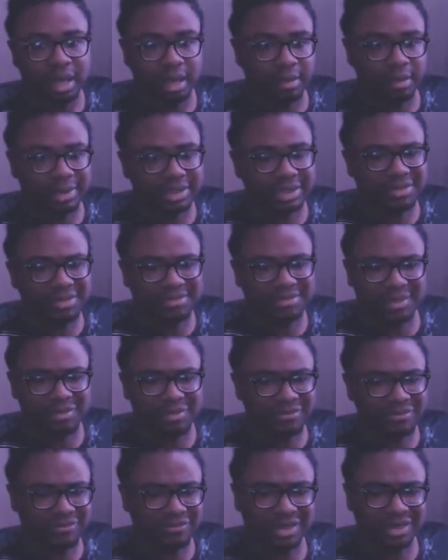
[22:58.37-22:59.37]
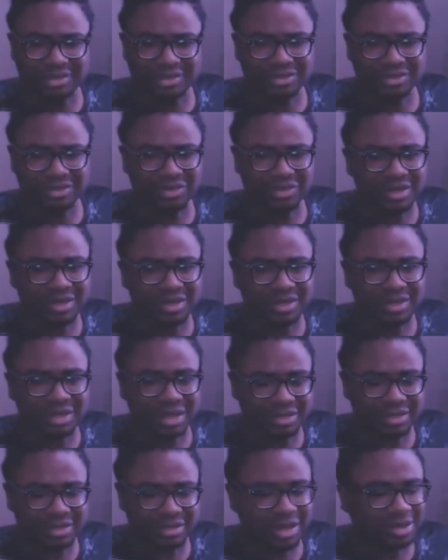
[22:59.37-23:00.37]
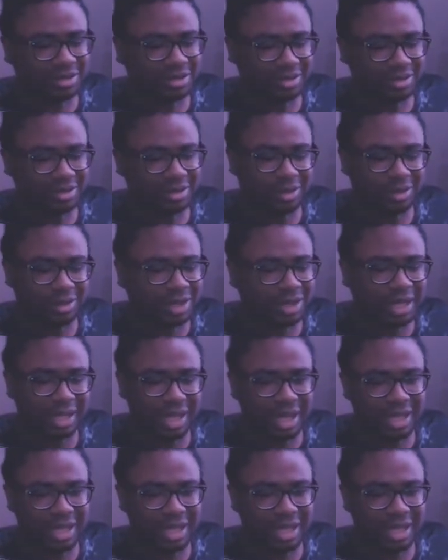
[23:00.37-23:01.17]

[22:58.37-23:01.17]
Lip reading: except maybe Villager and Wii Fit, like Trainer and Duck. Like